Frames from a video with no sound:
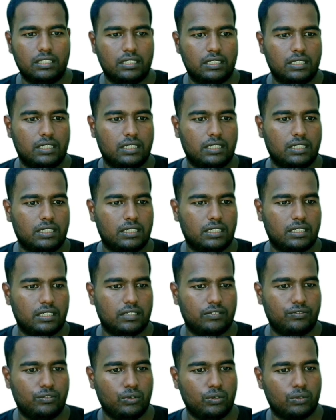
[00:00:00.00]

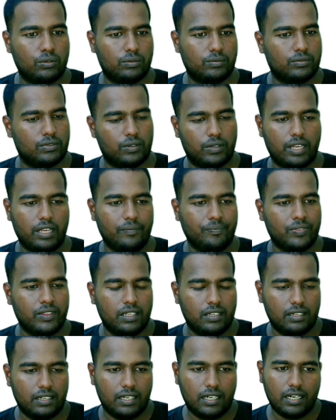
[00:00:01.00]
4. Okay.
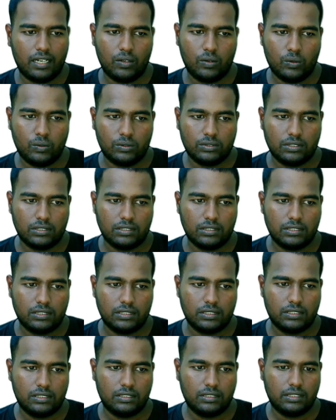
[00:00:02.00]
Now
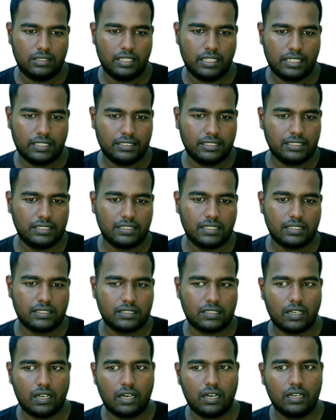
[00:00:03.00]
the resistors
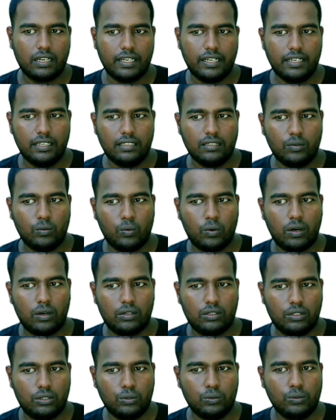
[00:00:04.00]
are in
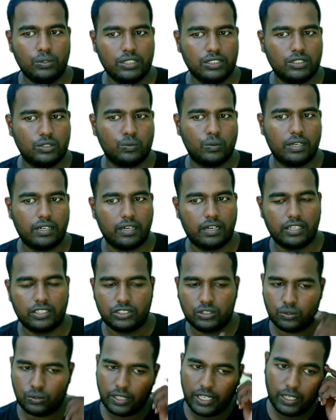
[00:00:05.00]
2:1
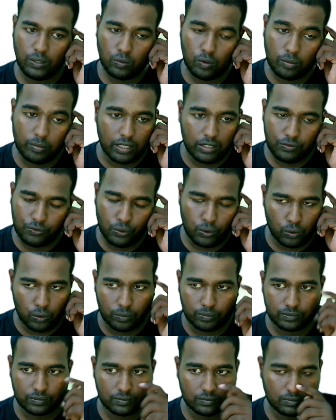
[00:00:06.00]
ratio, 8 ohm and 4
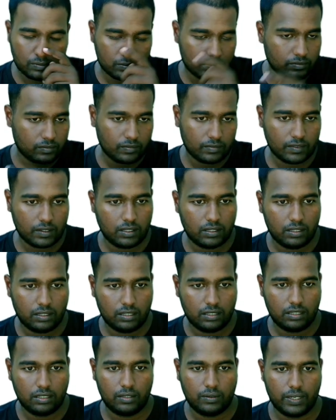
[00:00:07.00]
ohm.
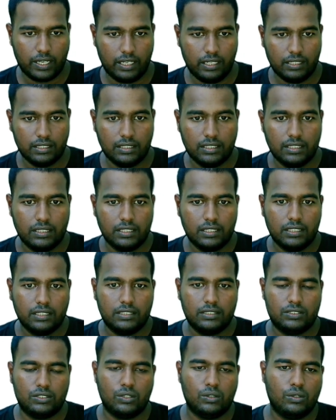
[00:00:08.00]
Okay.
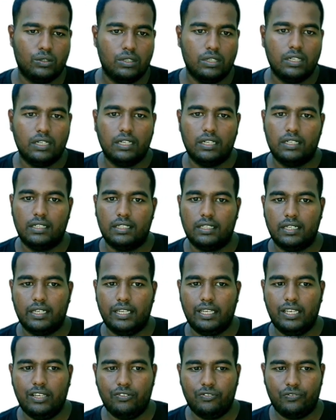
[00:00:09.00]
So
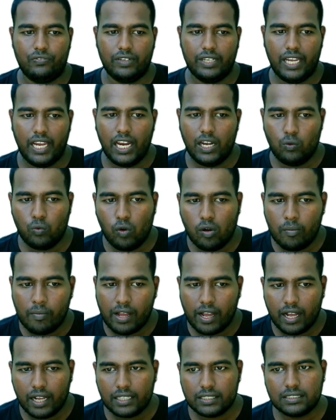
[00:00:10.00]
if 8 ohm
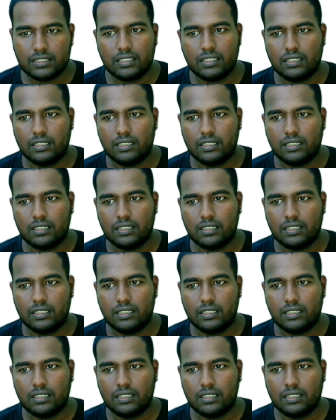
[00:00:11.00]
has